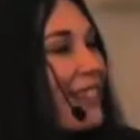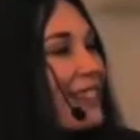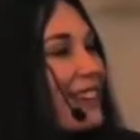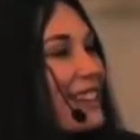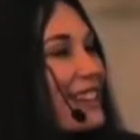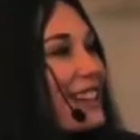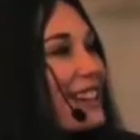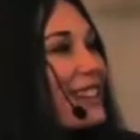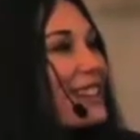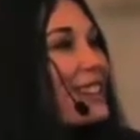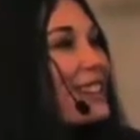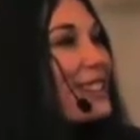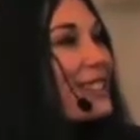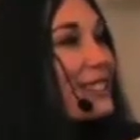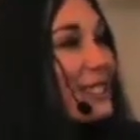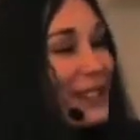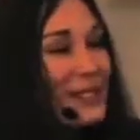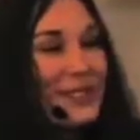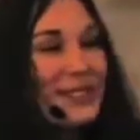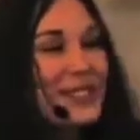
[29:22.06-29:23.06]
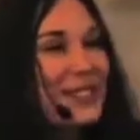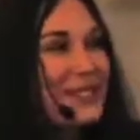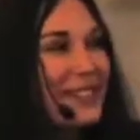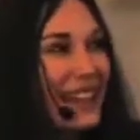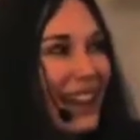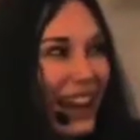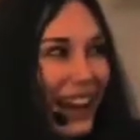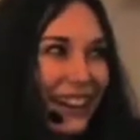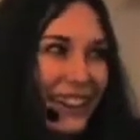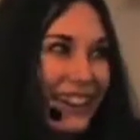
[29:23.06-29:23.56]
one creeped
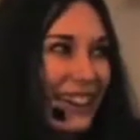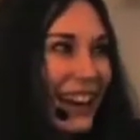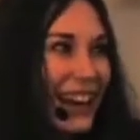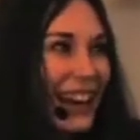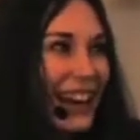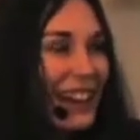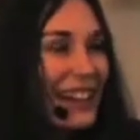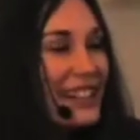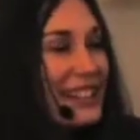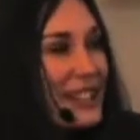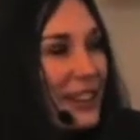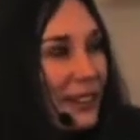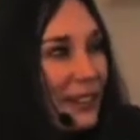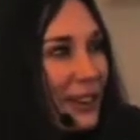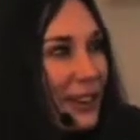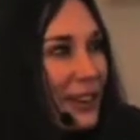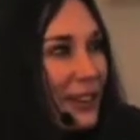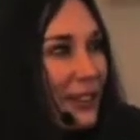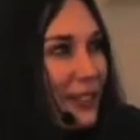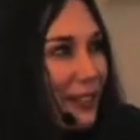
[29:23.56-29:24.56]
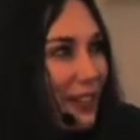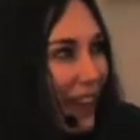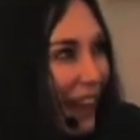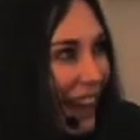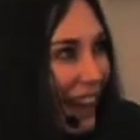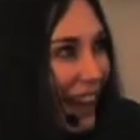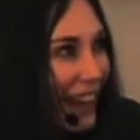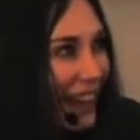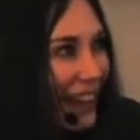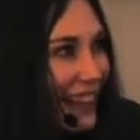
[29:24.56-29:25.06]
me out, and I don't know
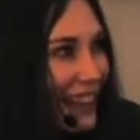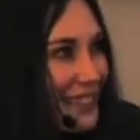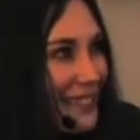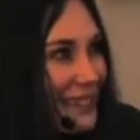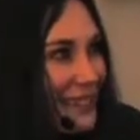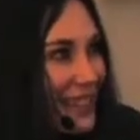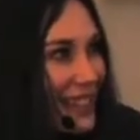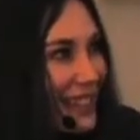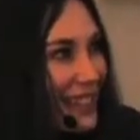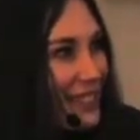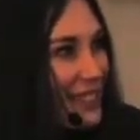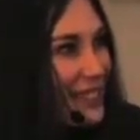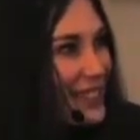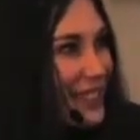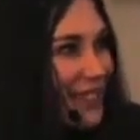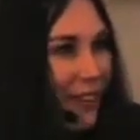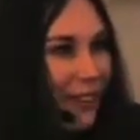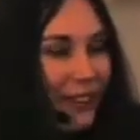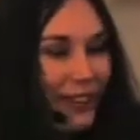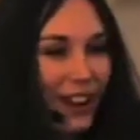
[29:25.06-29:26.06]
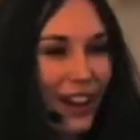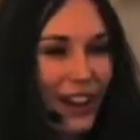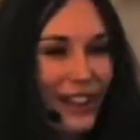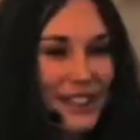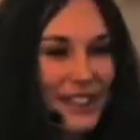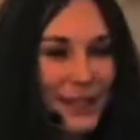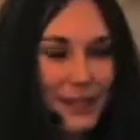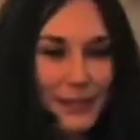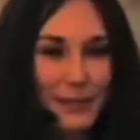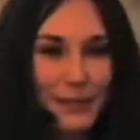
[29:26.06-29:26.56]
why, but it was the whole
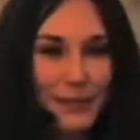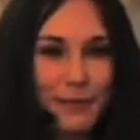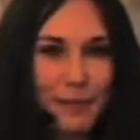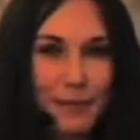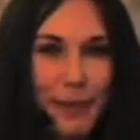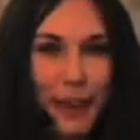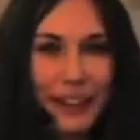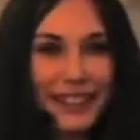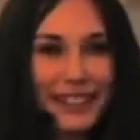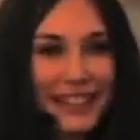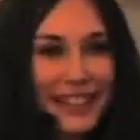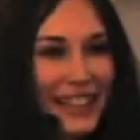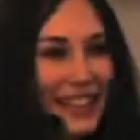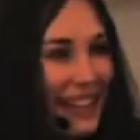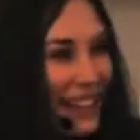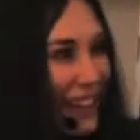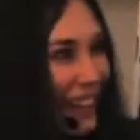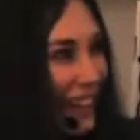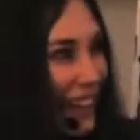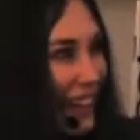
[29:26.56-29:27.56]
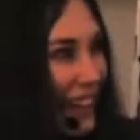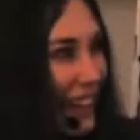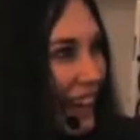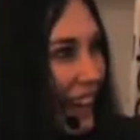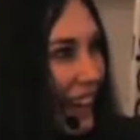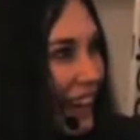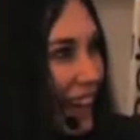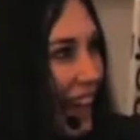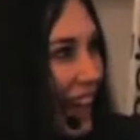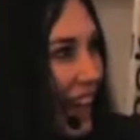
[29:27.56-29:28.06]
concept of melting, and